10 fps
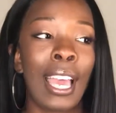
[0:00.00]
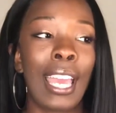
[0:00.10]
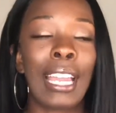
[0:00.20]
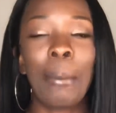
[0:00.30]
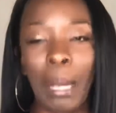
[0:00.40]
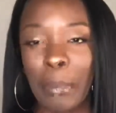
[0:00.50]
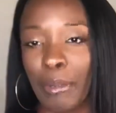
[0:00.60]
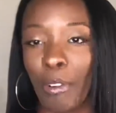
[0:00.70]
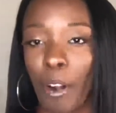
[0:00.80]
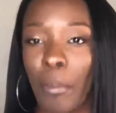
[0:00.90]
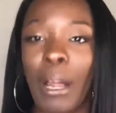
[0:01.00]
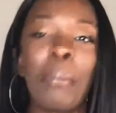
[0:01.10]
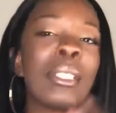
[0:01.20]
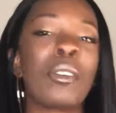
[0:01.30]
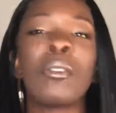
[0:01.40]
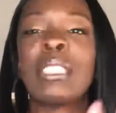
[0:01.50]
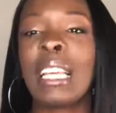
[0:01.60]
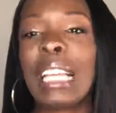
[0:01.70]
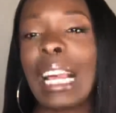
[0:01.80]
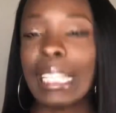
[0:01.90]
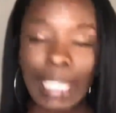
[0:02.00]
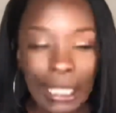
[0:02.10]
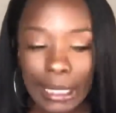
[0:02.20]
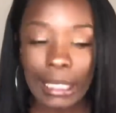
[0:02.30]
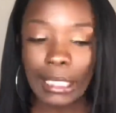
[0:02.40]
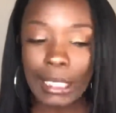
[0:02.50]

and I might be wrong, but I'm just gonna say it like this.